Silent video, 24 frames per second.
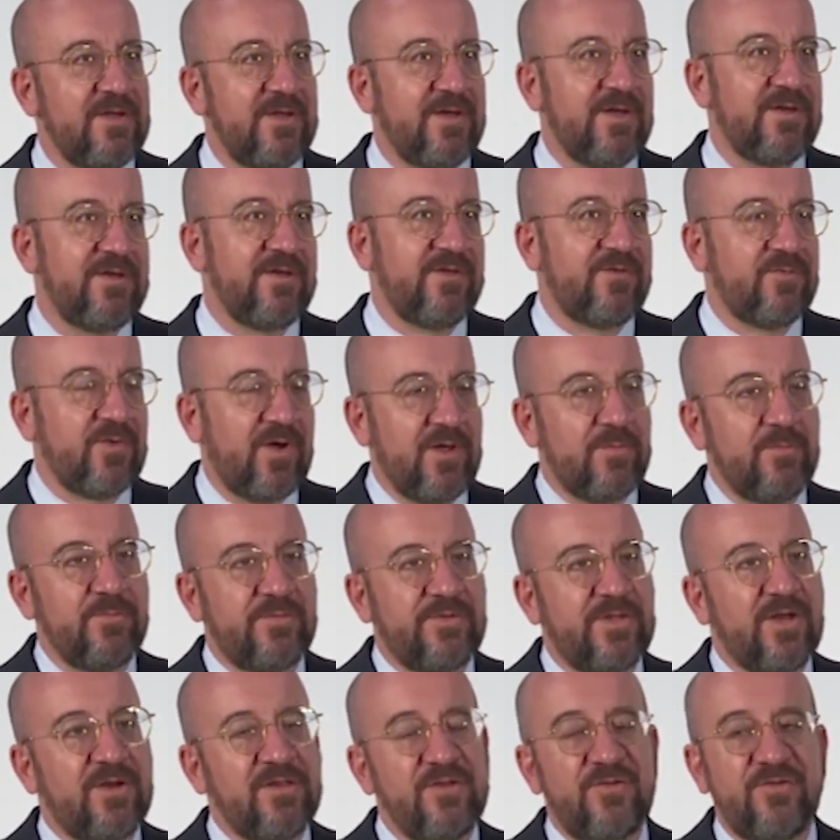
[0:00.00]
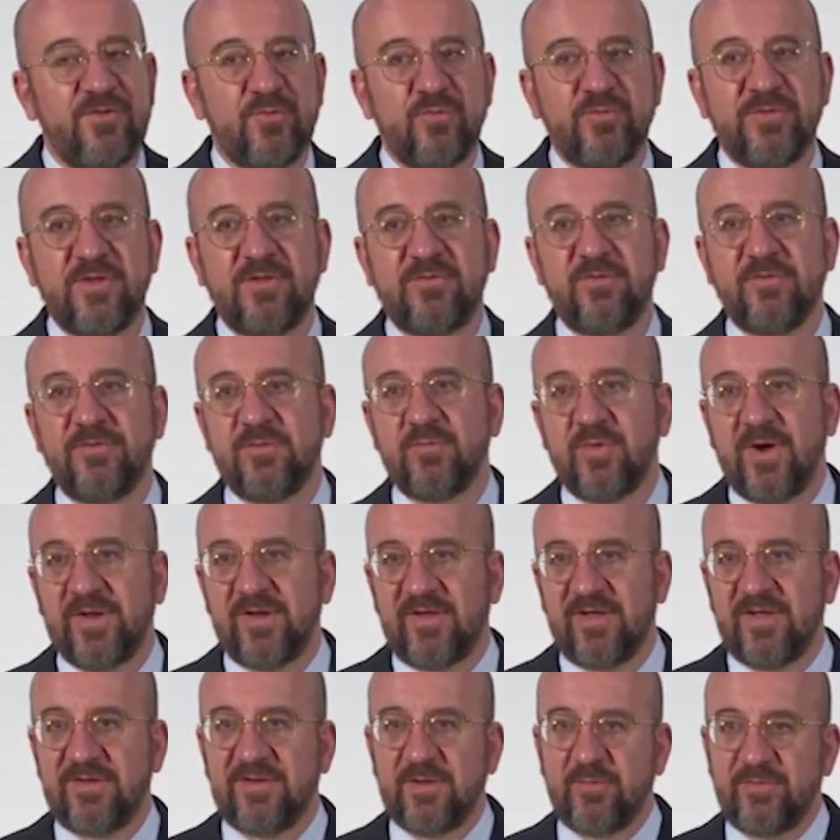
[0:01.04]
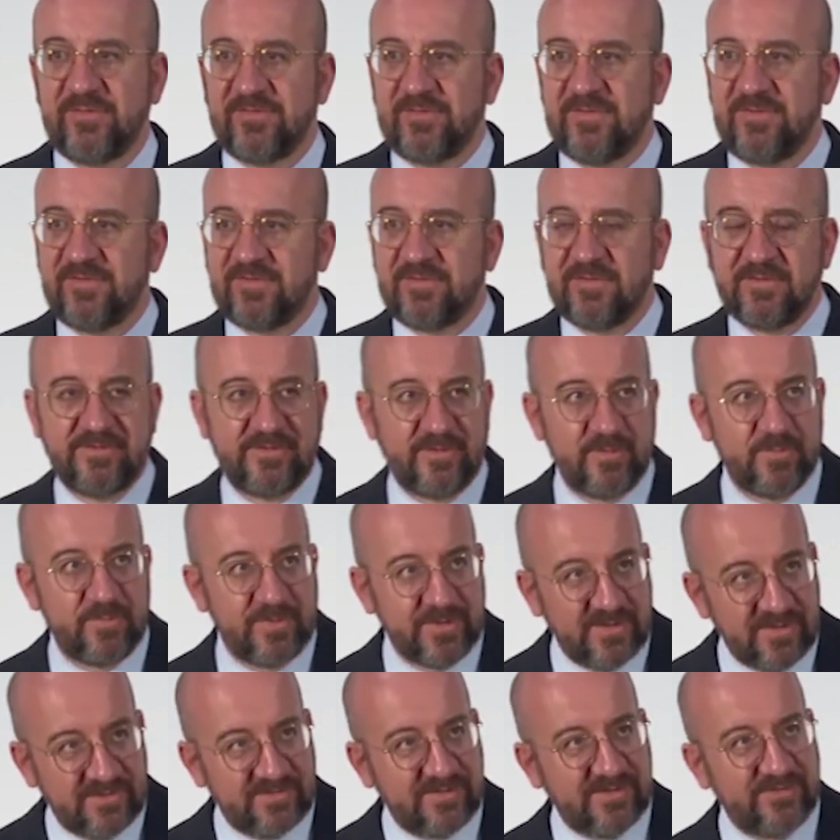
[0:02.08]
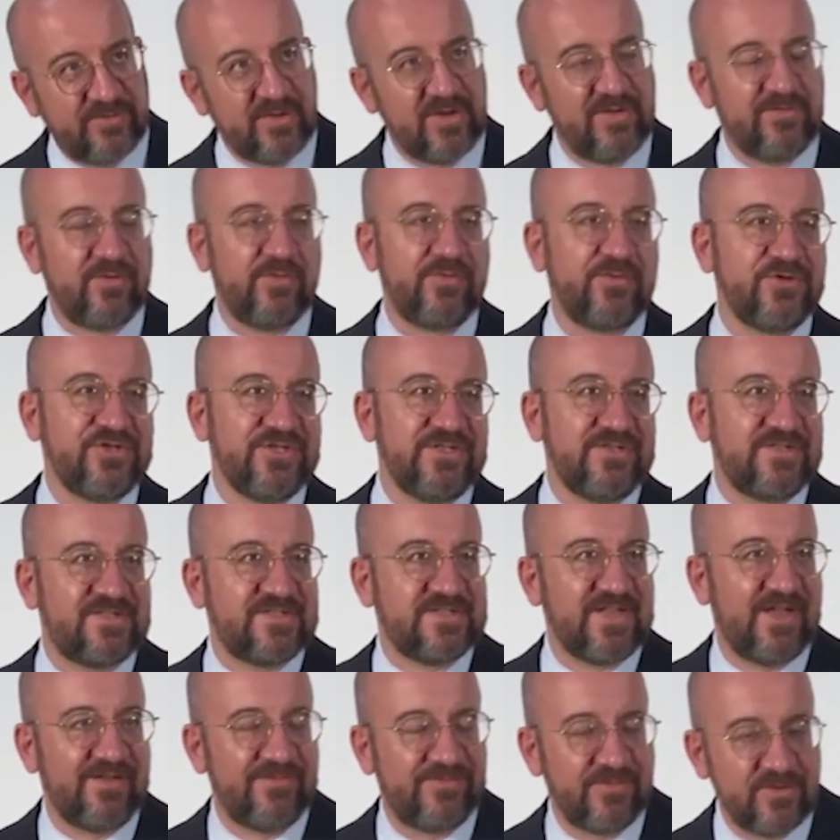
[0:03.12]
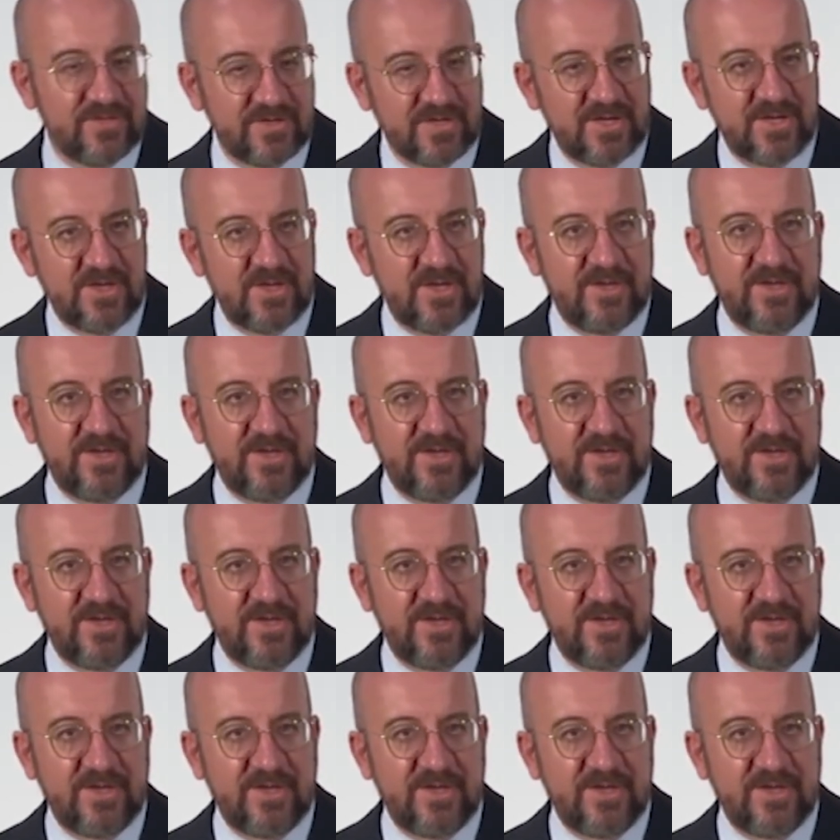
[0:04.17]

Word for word: And that's why I'm telling you that on the one hand, there is this debate at the level of the G7.